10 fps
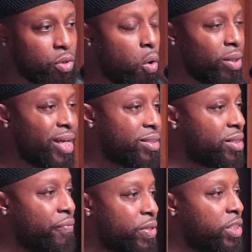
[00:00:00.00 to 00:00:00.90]
All that
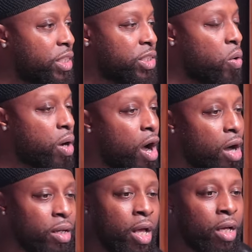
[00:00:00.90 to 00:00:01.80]
stuff is just so
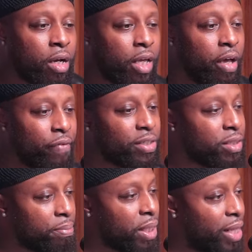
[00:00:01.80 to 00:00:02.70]
God could give us
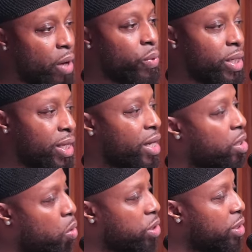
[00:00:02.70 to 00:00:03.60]
something that we could get
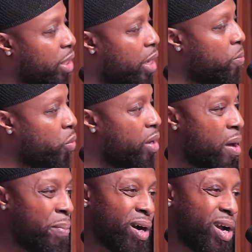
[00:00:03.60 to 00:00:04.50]
closer to him
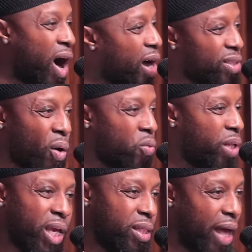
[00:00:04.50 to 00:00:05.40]
with. But God don't
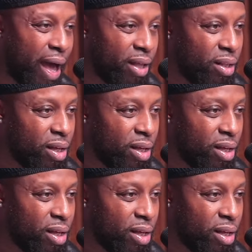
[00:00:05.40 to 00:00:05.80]
need that.